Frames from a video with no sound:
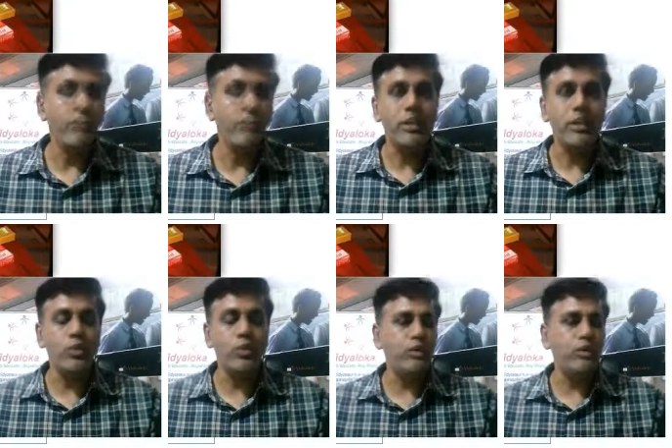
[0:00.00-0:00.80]
week,
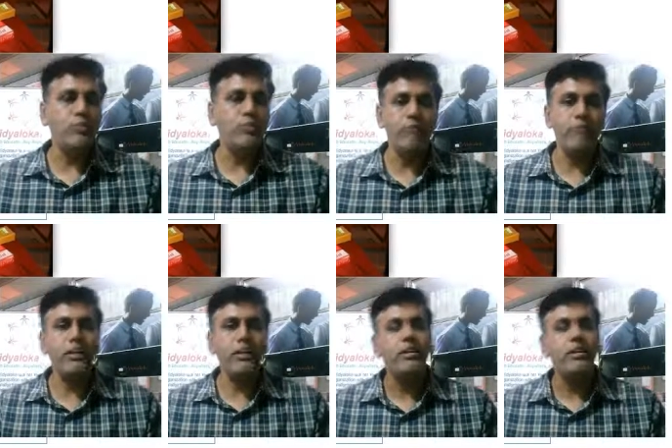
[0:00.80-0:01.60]
two hours per
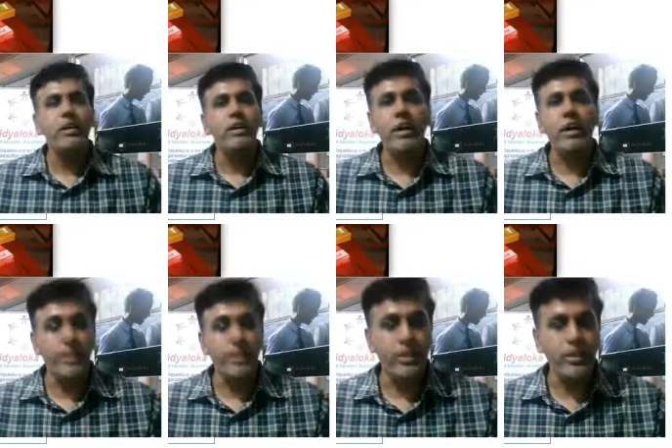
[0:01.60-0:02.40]
week uh,
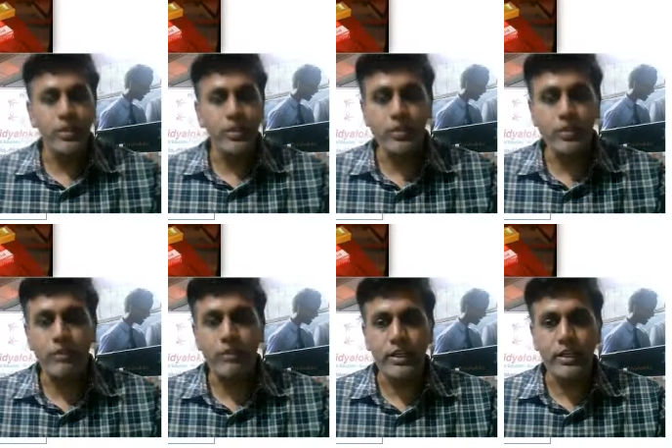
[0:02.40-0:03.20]
in, in two
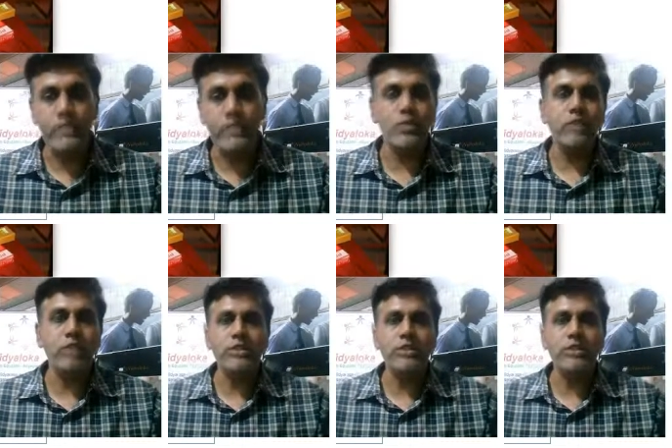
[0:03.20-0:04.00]
different days as one
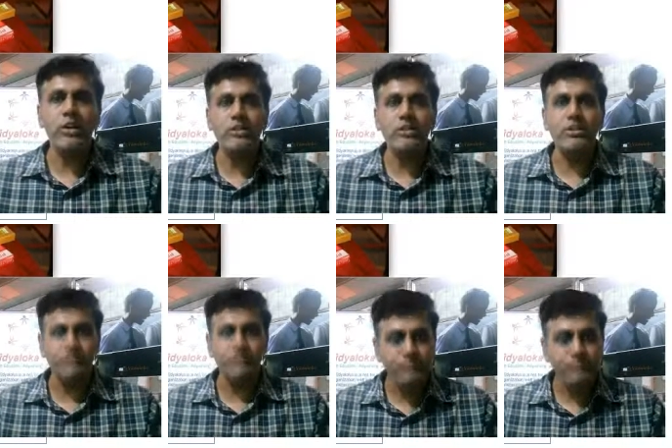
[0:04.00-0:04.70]
hour slots.